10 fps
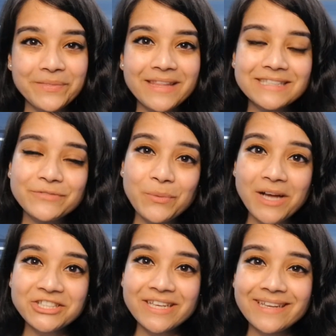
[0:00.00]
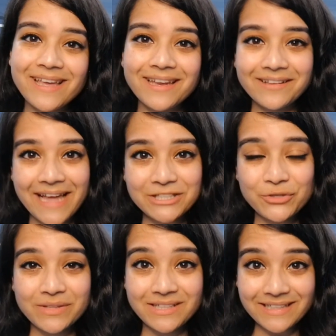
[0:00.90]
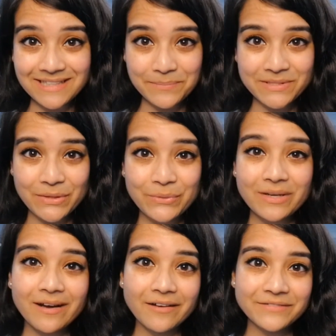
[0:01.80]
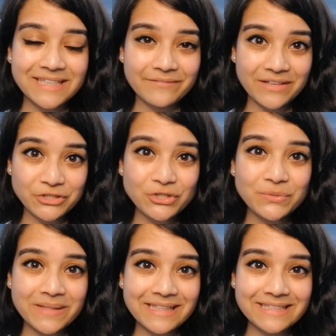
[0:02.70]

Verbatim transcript: Thanks for watching, and I'll catch you on the next episode of Tech Ventures with